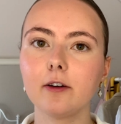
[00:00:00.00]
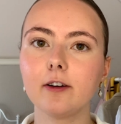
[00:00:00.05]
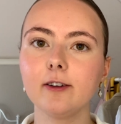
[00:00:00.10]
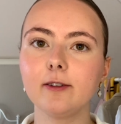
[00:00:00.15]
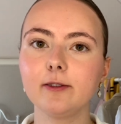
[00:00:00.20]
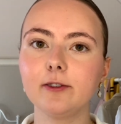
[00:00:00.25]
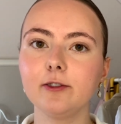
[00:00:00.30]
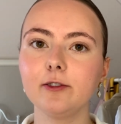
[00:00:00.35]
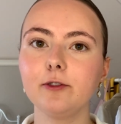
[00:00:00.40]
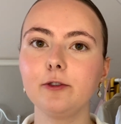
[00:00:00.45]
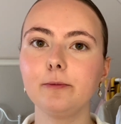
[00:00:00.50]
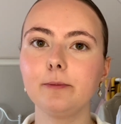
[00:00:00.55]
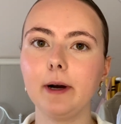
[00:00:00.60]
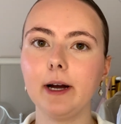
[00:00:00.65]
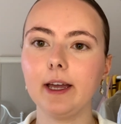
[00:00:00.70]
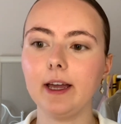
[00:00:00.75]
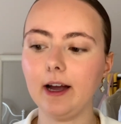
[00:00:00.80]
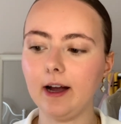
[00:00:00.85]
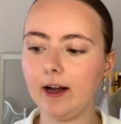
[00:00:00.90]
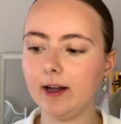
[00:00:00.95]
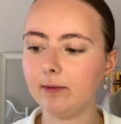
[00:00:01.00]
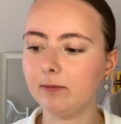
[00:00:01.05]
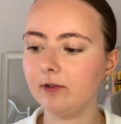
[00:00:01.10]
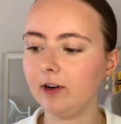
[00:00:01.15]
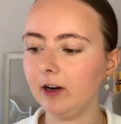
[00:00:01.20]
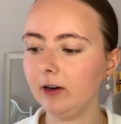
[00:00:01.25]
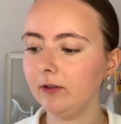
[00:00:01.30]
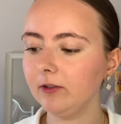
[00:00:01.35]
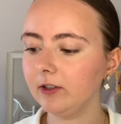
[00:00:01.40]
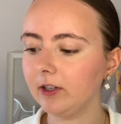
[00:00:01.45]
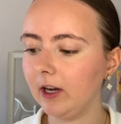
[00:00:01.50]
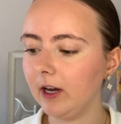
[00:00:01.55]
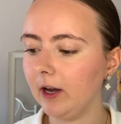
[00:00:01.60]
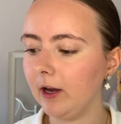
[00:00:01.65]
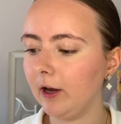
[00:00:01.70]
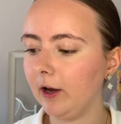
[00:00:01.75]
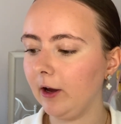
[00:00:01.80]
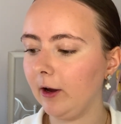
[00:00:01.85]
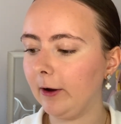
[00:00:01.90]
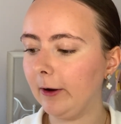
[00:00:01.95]
going to do my eyebrows.
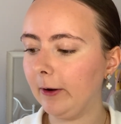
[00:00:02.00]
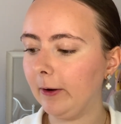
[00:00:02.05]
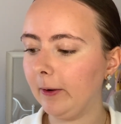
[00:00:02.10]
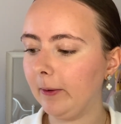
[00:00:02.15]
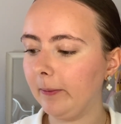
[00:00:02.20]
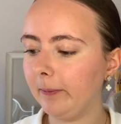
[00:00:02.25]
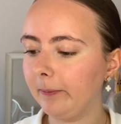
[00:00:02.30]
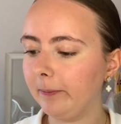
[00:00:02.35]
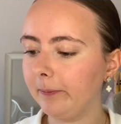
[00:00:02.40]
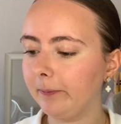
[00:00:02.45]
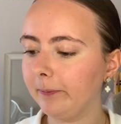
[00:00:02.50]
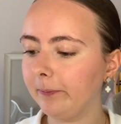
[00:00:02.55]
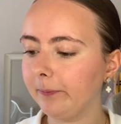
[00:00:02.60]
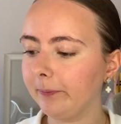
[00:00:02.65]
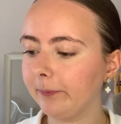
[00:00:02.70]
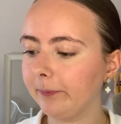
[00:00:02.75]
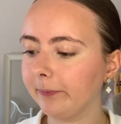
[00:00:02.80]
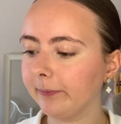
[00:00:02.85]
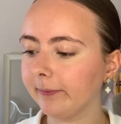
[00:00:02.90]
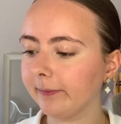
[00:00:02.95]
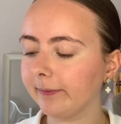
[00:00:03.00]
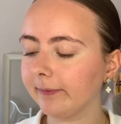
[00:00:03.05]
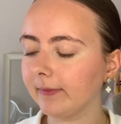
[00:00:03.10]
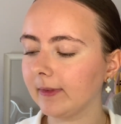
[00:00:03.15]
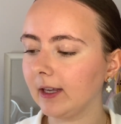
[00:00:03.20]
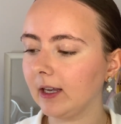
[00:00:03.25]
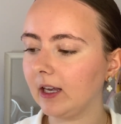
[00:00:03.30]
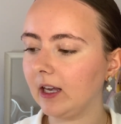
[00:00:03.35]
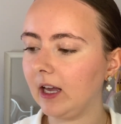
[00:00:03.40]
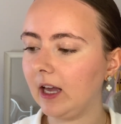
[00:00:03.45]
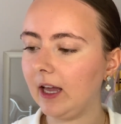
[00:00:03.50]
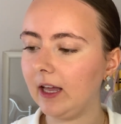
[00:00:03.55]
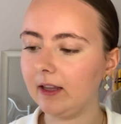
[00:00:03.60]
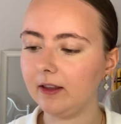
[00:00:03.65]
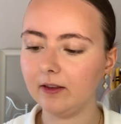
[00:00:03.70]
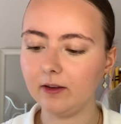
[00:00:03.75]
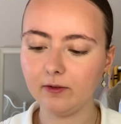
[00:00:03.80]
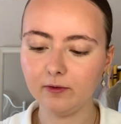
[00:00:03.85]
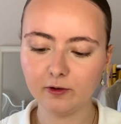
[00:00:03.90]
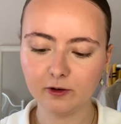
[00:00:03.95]
And
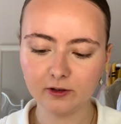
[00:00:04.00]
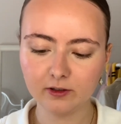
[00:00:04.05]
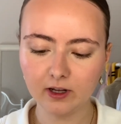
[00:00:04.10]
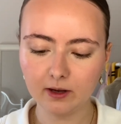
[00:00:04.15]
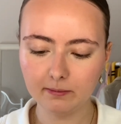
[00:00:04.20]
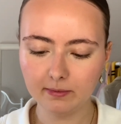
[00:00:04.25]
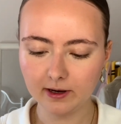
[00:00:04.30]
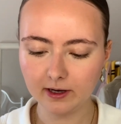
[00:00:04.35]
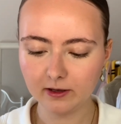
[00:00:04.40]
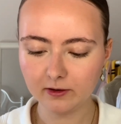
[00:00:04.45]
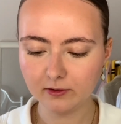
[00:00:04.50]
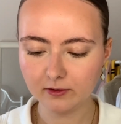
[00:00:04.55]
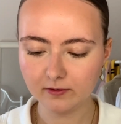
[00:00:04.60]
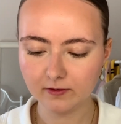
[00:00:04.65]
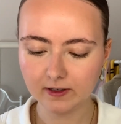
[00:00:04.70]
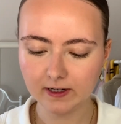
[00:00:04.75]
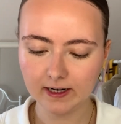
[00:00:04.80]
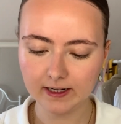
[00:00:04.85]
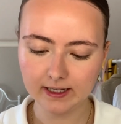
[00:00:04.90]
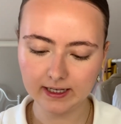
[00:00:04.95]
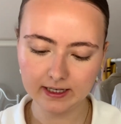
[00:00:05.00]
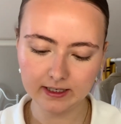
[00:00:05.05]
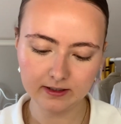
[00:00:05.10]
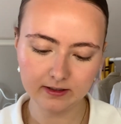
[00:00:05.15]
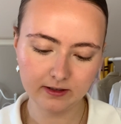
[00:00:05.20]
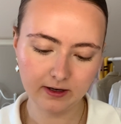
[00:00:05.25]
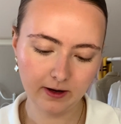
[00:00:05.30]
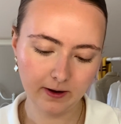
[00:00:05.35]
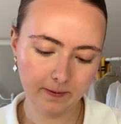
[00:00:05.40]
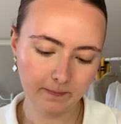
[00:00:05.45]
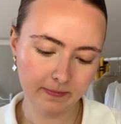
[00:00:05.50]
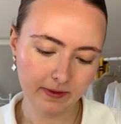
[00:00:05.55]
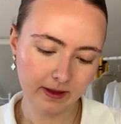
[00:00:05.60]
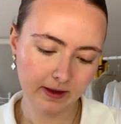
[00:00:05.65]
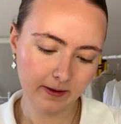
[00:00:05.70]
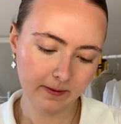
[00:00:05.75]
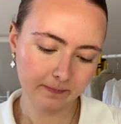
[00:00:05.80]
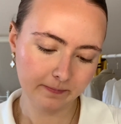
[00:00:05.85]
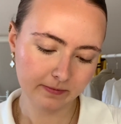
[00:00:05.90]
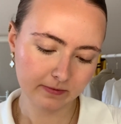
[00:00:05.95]
the first step I use for that is the
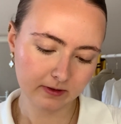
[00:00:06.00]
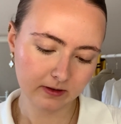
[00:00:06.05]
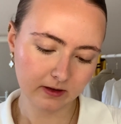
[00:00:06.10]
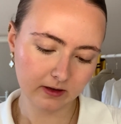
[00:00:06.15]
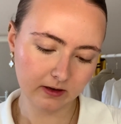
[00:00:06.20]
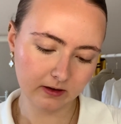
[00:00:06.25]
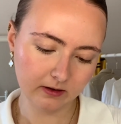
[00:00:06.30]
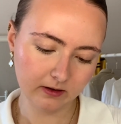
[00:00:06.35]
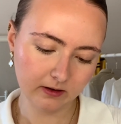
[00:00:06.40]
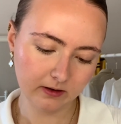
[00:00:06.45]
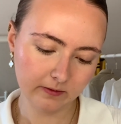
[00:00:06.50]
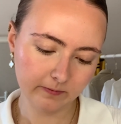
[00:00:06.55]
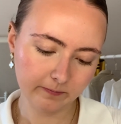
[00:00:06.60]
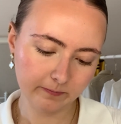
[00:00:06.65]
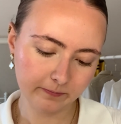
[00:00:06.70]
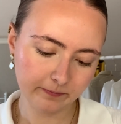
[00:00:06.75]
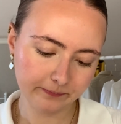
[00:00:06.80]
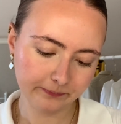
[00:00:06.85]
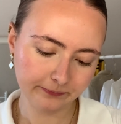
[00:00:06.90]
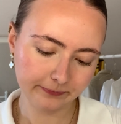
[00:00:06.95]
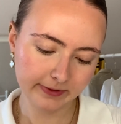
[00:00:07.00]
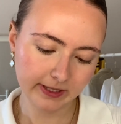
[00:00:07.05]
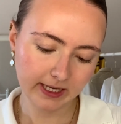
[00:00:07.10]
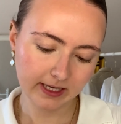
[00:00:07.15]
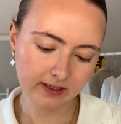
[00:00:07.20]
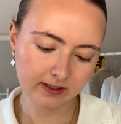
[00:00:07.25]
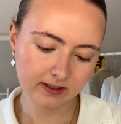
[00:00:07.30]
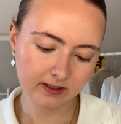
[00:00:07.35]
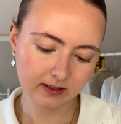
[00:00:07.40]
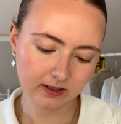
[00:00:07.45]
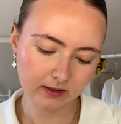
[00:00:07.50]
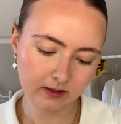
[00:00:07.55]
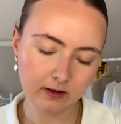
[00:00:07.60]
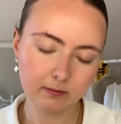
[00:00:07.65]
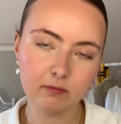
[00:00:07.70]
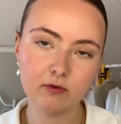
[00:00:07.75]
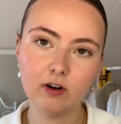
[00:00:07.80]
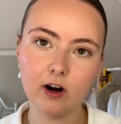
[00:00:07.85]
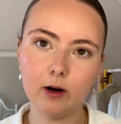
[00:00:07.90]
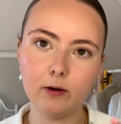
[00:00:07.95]
NYX the
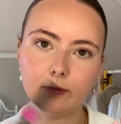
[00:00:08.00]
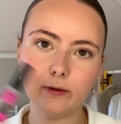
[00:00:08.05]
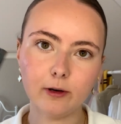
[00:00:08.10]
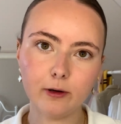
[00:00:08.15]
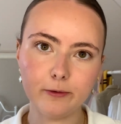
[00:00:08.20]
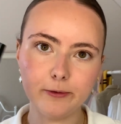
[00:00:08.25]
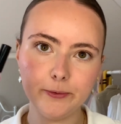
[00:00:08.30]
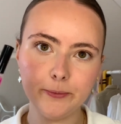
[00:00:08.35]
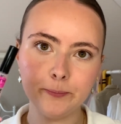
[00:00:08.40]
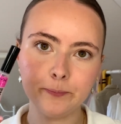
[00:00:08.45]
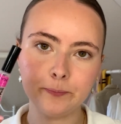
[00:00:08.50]
brow glue.